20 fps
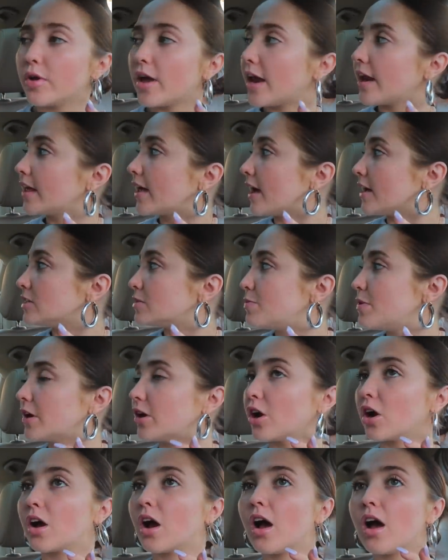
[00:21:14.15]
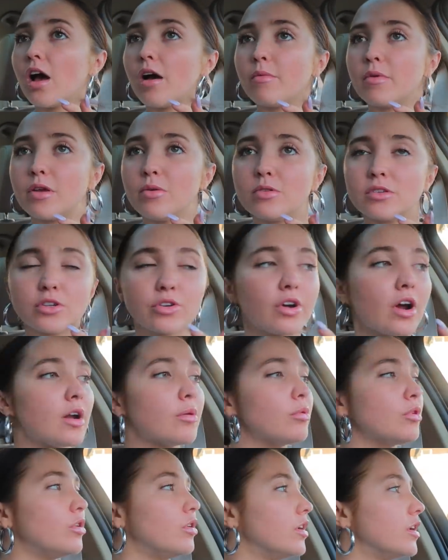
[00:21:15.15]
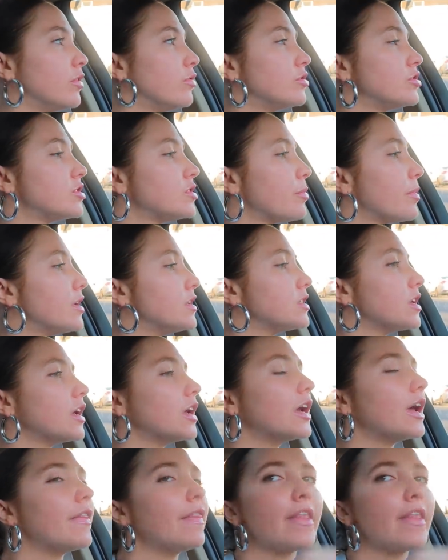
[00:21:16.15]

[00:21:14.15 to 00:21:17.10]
We had a guest speaker come and he was incredible and it was just amazing.